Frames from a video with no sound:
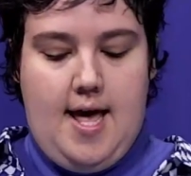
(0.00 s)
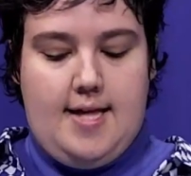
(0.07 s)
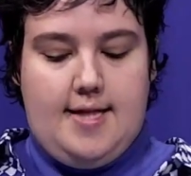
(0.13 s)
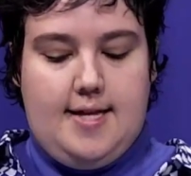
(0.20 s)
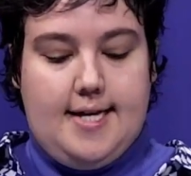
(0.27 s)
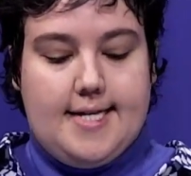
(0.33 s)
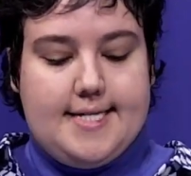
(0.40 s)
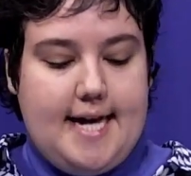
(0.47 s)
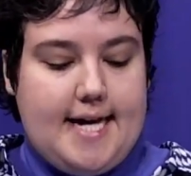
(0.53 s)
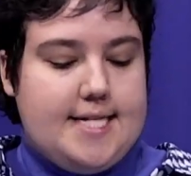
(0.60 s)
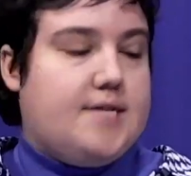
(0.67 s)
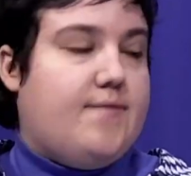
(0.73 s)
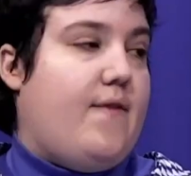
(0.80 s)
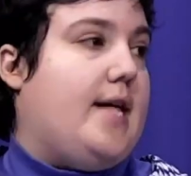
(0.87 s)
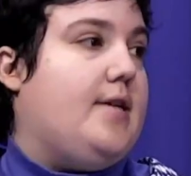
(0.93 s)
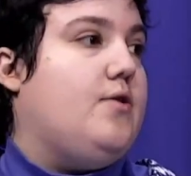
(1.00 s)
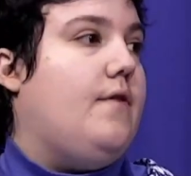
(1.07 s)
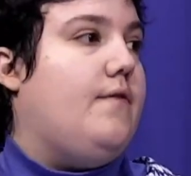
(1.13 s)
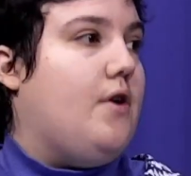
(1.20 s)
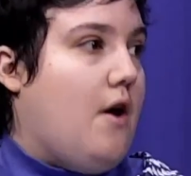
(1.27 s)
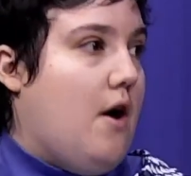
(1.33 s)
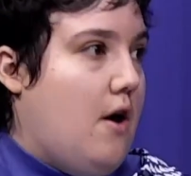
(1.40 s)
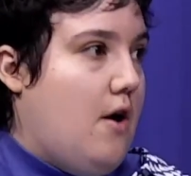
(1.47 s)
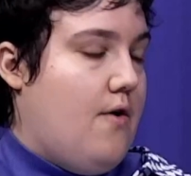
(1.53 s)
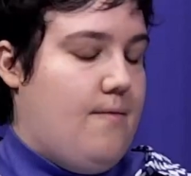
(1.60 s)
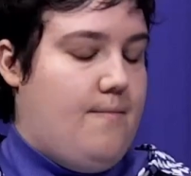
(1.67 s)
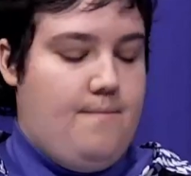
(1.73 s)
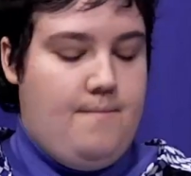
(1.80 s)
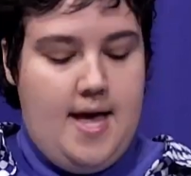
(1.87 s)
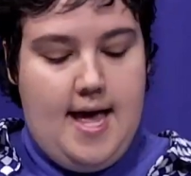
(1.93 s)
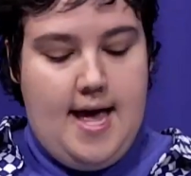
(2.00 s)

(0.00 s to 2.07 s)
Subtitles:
the assessed value of your home,